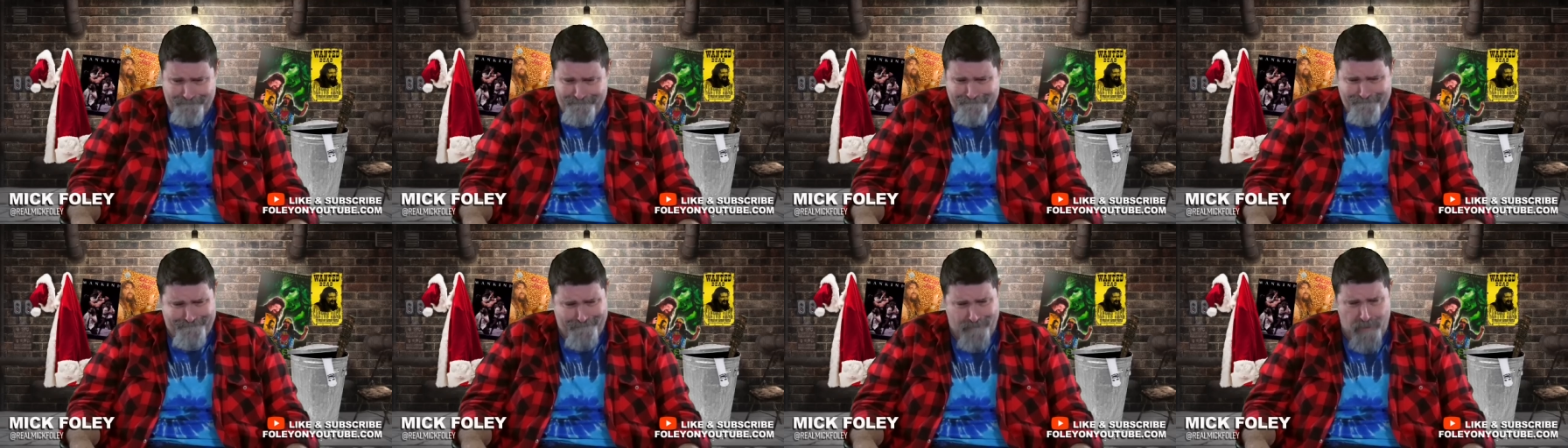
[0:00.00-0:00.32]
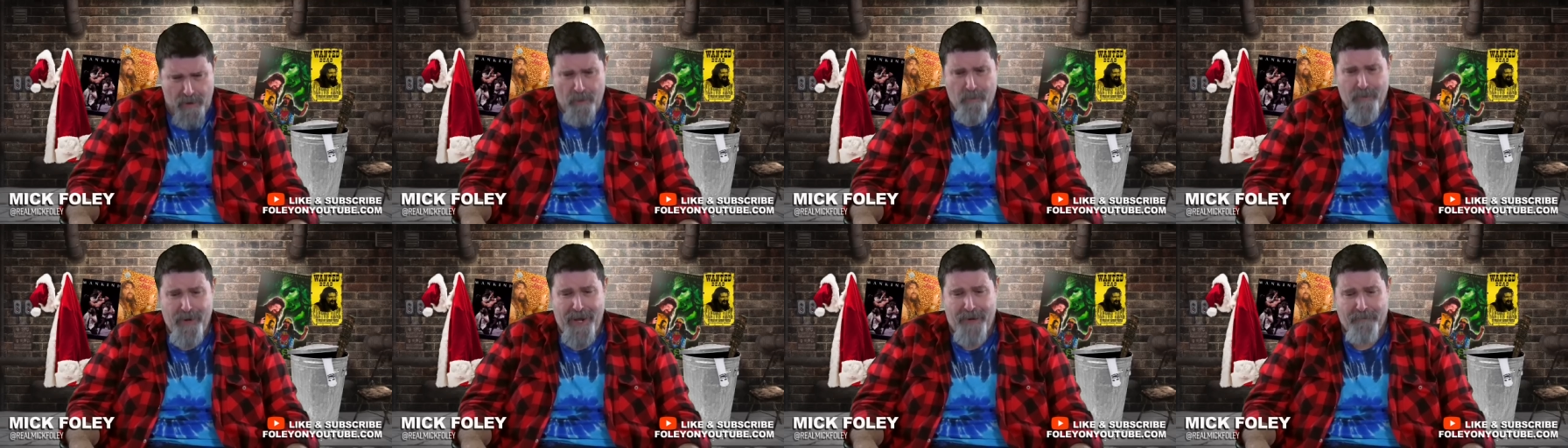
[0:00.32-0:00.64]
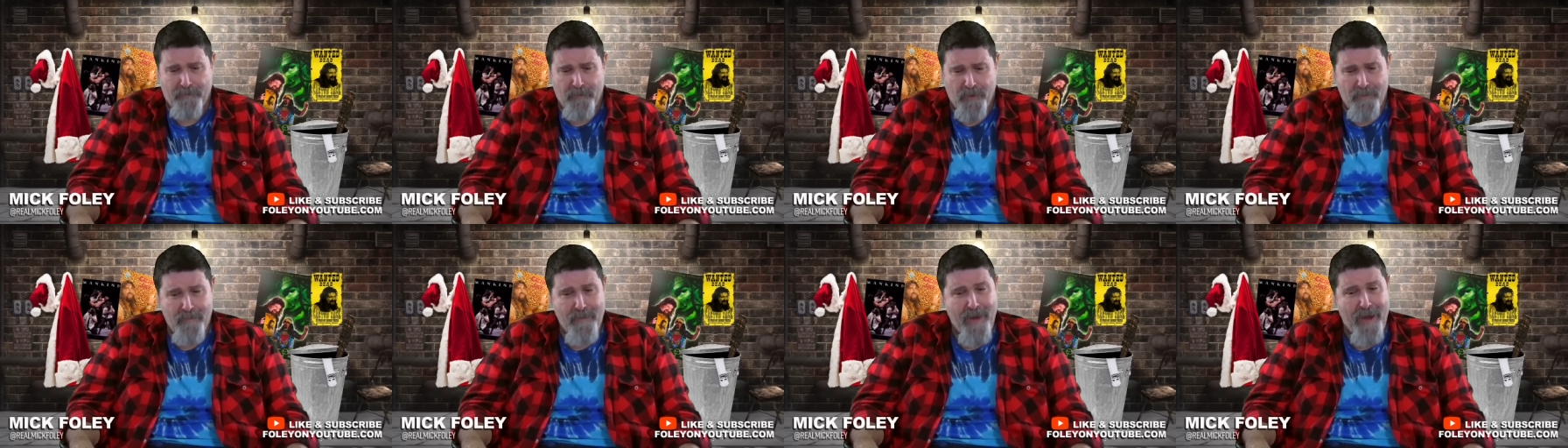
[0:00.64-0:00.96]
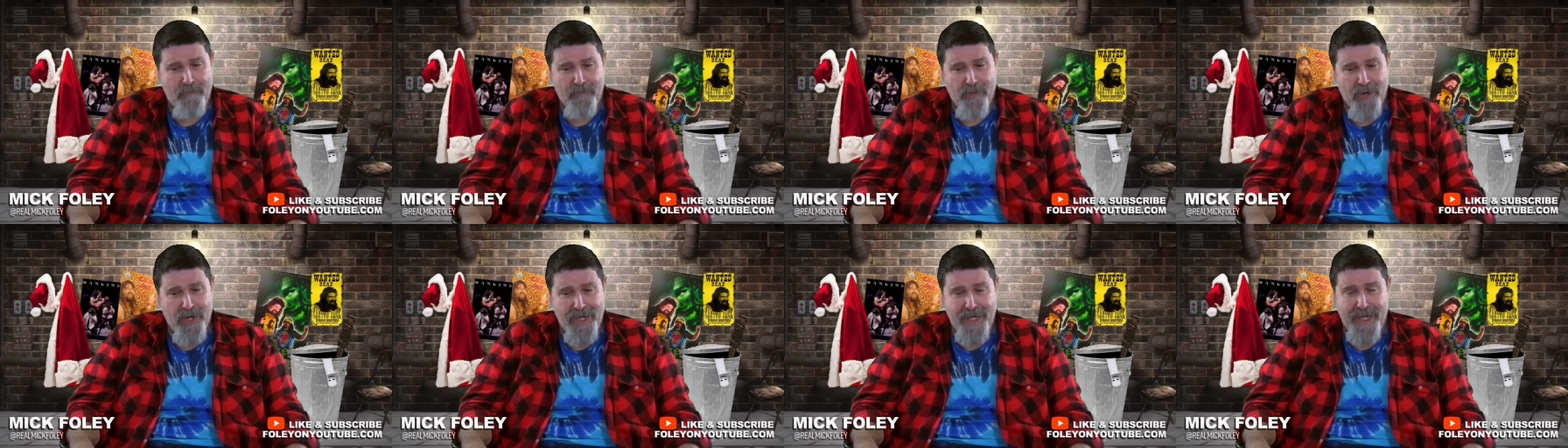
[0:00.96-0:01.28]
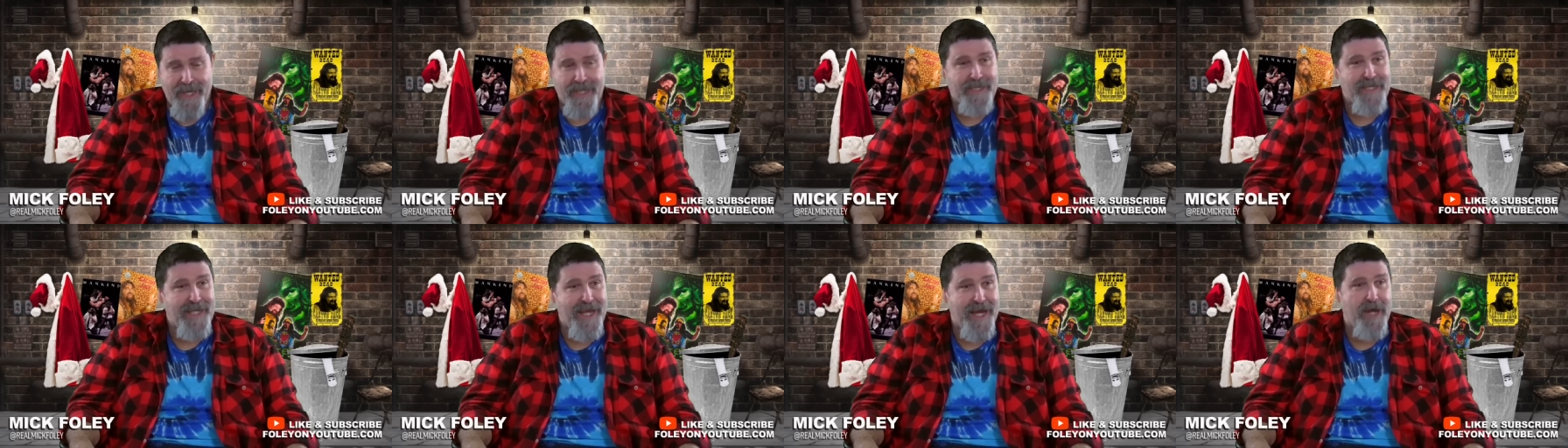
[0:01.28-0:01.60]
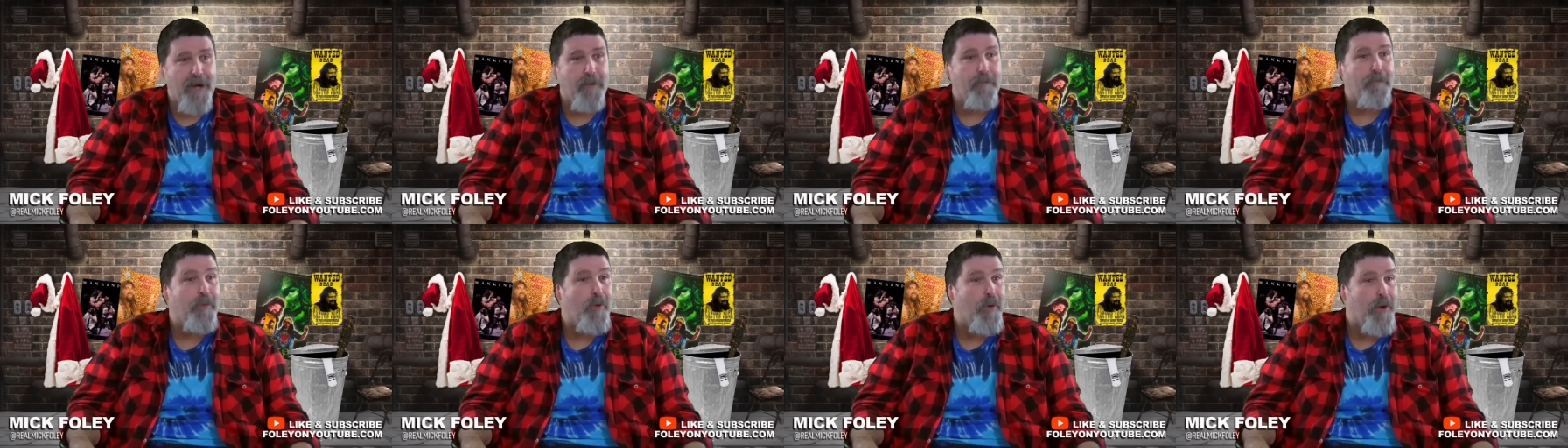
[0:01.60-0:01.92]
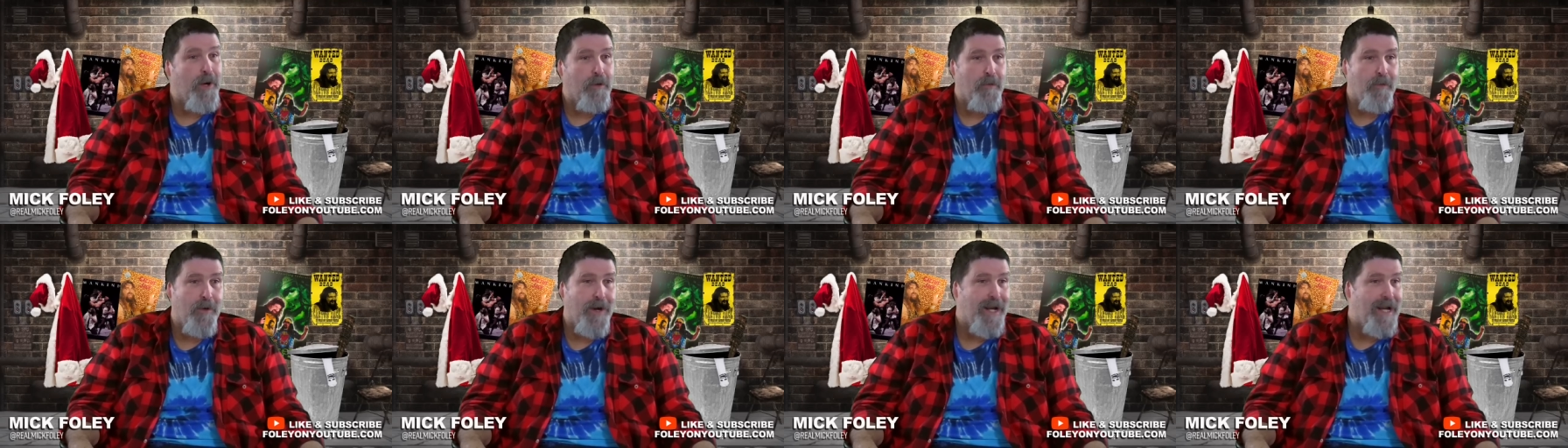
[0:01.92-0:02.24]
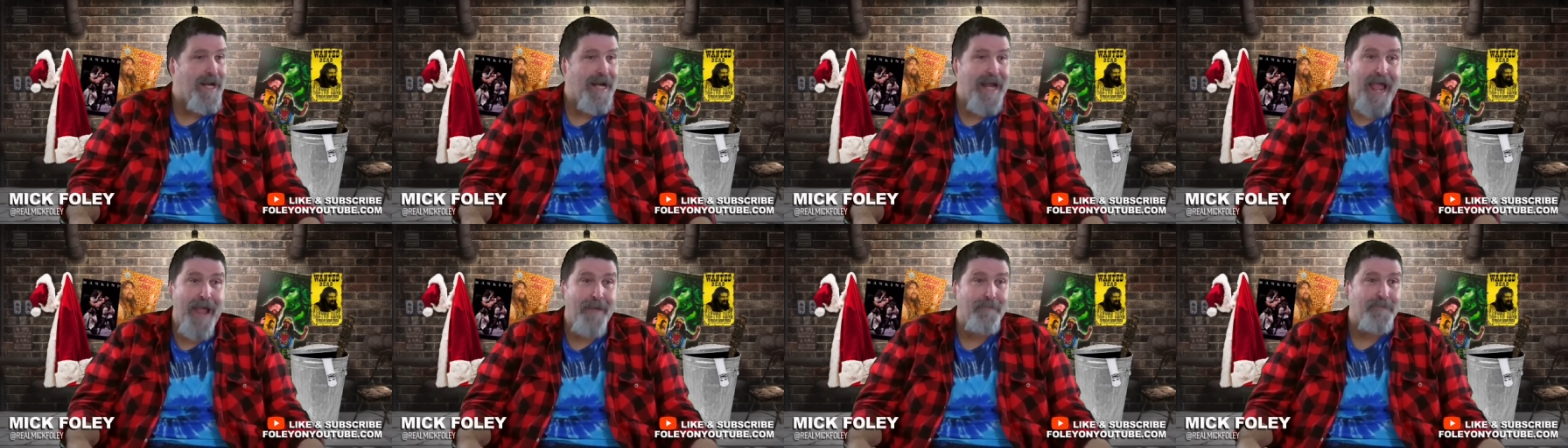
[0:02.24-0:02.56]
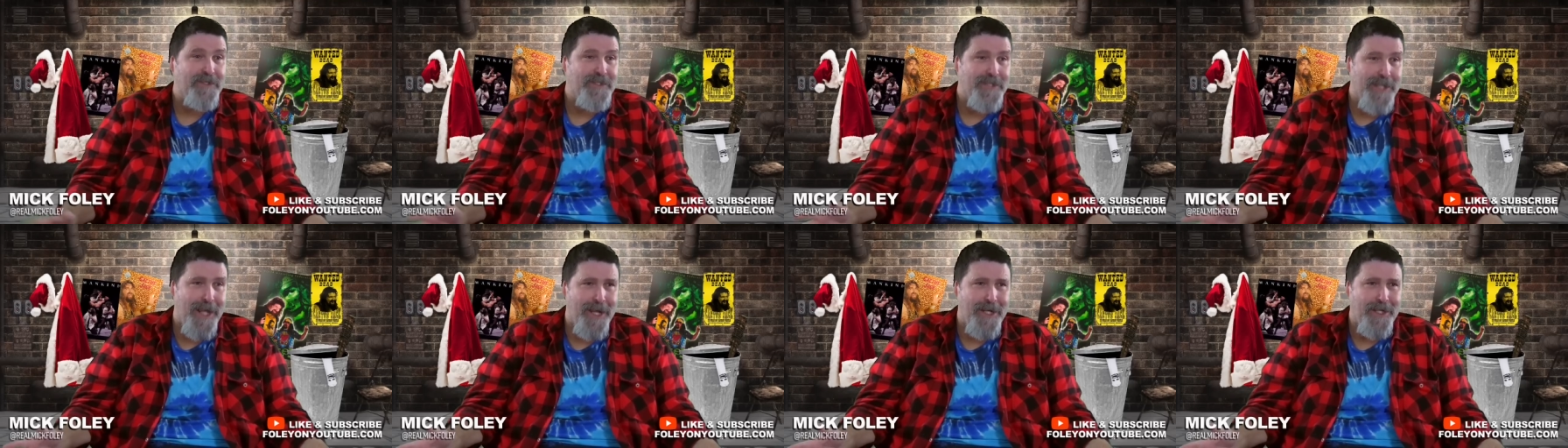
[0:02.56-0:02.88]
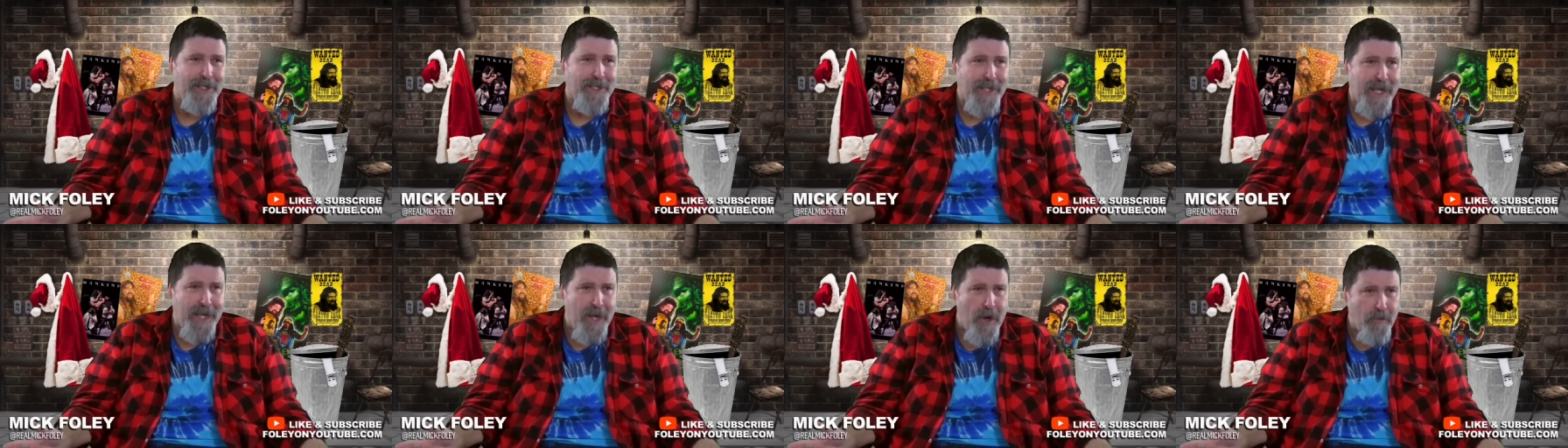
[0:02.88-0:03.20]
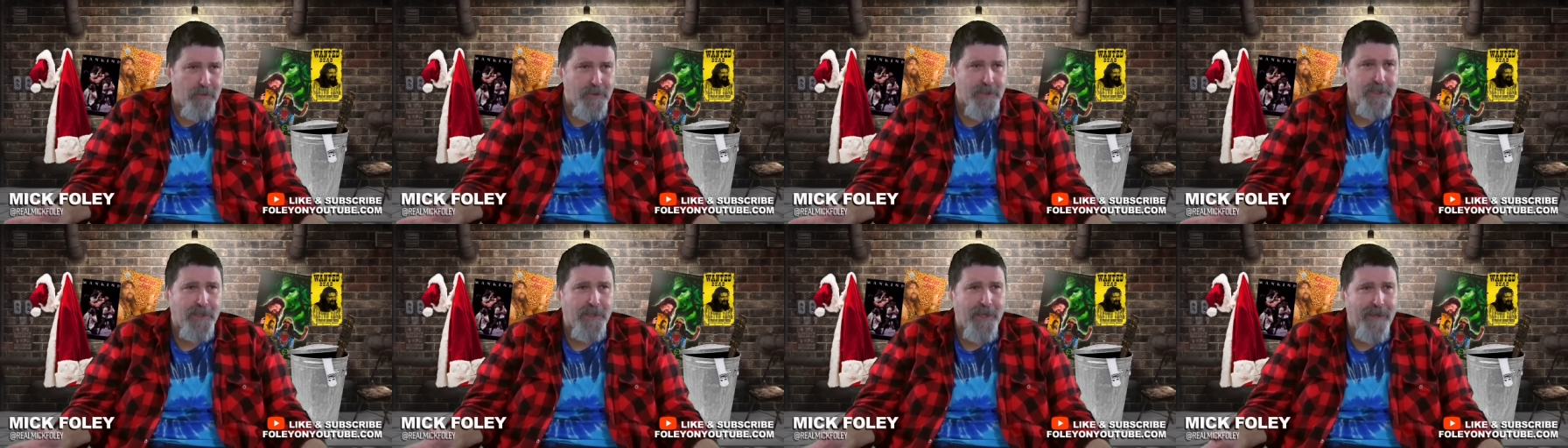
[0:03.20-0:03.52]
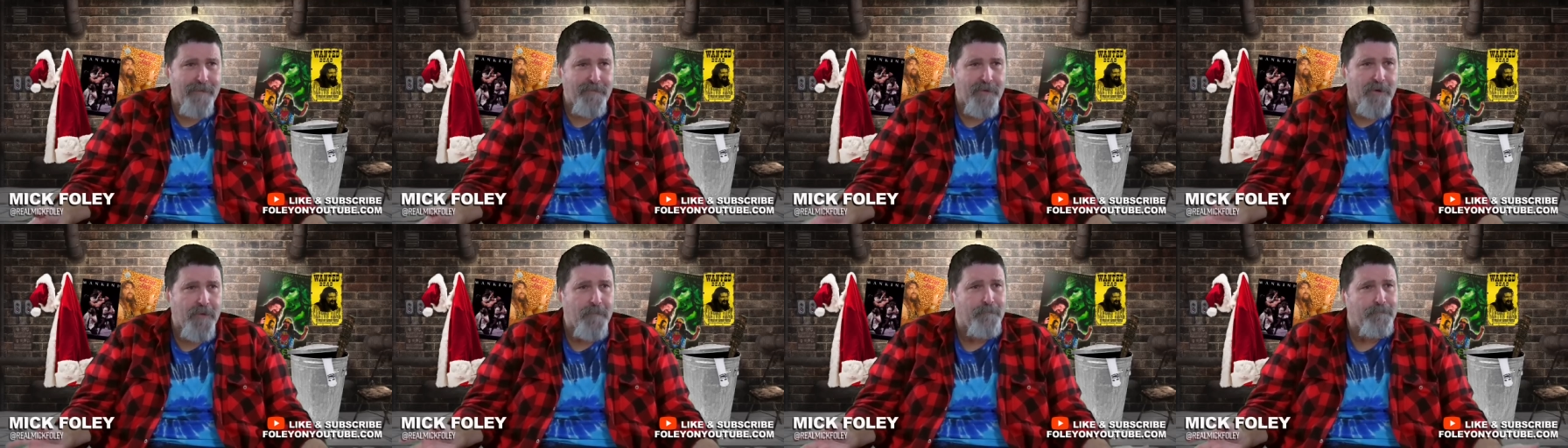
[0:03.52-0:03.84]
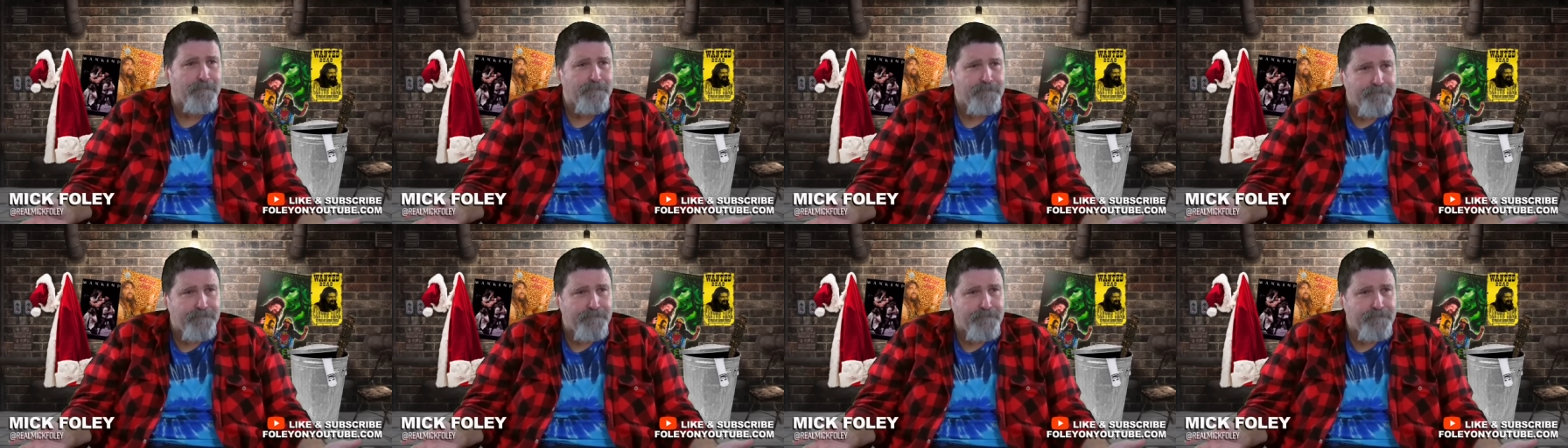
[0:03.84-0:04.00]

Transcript: And when I remembered it at the airport, I went on Amazon and they don't deliver.